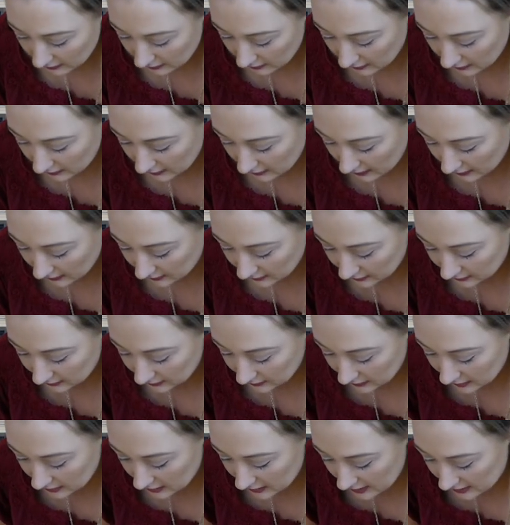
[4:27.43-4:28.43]
And then
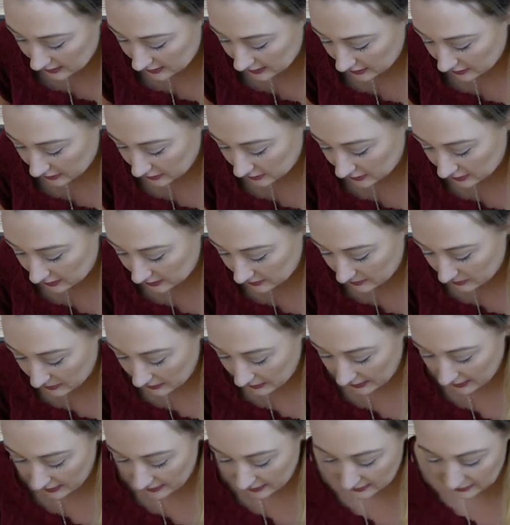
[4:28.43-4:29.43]
slide it onto the
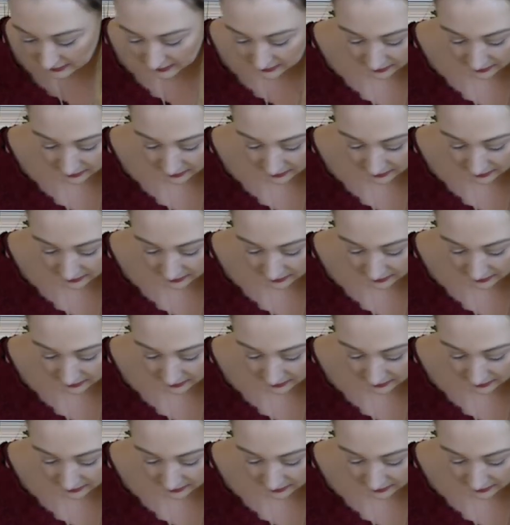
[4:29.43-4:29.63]
plate.